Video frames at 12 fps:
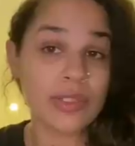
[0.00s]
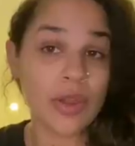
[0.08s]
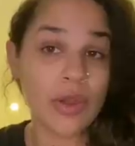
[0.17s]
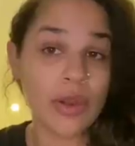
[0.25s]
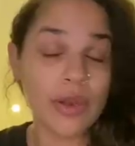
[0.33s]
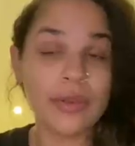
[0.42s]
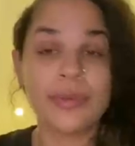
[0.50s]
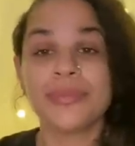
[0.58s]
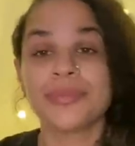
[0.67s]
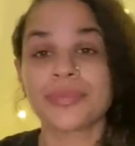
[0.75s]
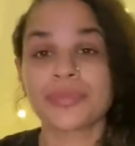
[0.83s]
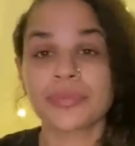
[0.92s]
card.
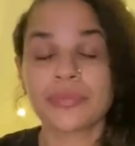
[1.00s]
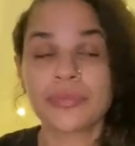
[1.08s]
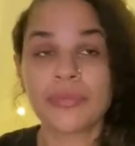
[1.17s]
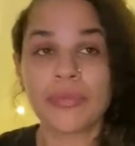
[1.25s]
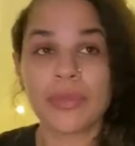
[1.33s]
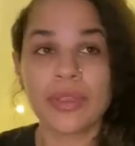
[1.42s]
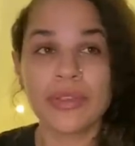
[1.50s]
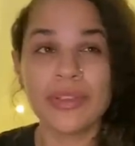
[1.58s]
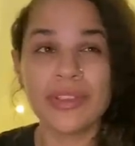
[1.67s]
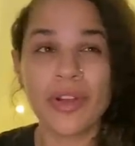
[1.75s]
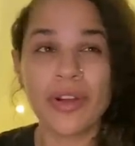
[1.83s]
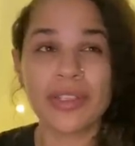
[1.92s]
So
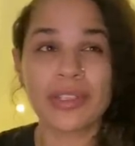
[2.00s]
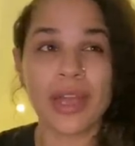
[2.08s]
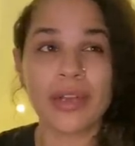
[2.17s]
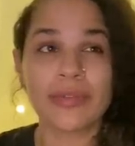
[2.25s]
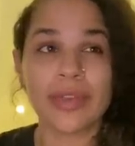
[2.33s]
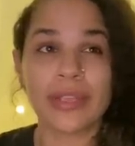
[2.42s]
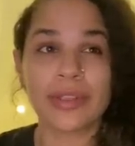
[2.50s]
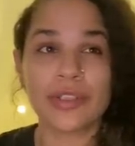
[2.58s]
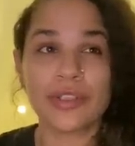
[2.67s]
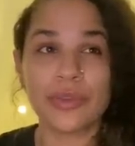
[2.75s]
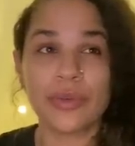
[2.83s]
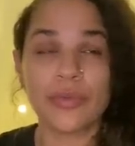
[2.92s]
this card is kind of like the
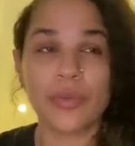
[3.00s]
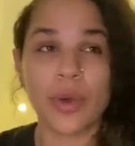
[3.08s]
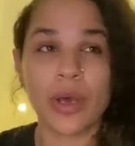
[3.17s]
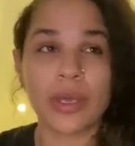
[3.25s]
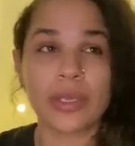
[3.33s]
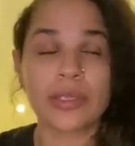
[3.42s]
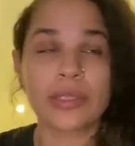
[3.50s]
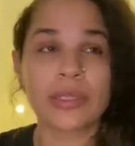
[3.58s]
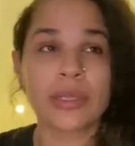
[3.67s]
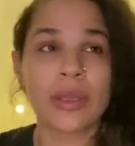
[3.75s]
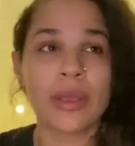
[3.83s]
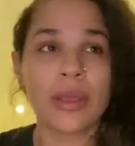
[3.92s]
Two of Wands.
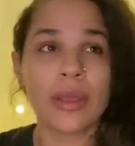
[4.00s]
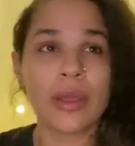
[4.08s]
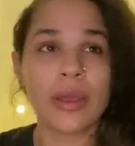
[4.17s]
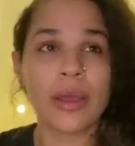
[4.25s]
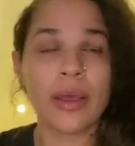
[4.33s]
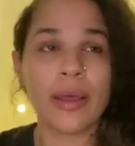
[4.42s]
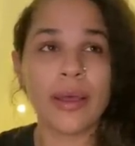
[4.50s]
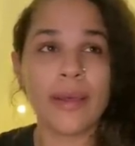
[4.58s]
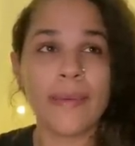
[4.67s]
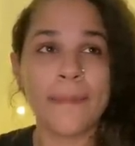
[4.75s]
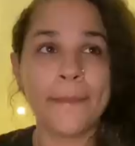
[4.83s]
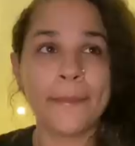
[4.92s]

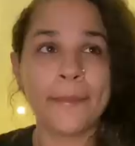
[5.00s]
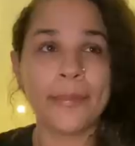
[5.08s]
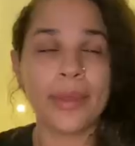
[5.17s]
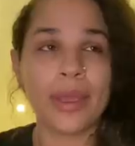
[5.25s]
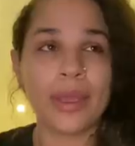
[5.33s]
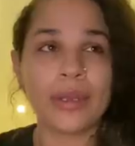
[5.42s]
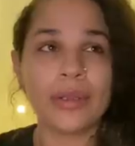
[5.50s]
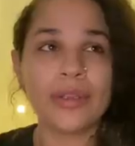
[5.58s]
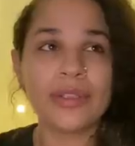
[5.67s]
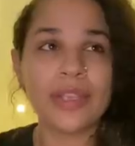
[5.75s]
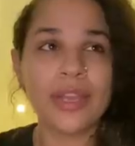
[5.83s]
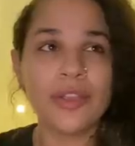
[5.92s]
And it
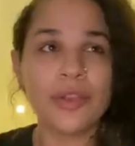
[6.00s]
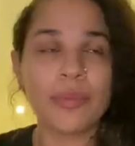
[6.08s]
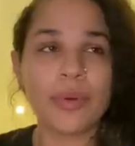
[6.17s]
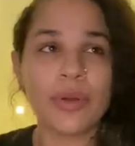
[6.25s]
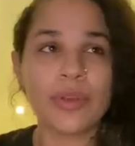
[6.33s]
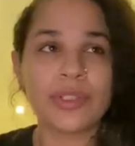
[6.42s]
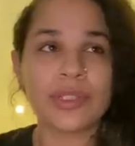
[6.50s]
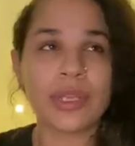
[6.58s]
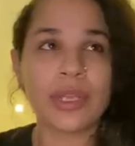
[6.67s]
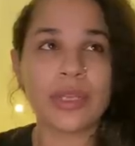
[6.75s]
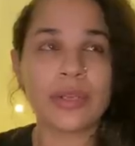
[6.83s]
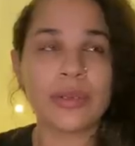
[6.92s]
looks like your
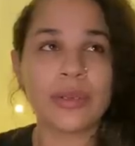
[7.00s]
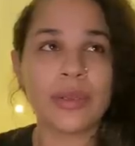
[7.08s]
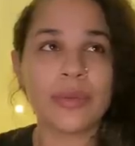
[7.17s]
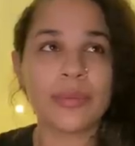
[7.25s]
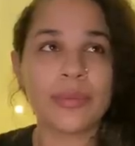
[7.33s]
person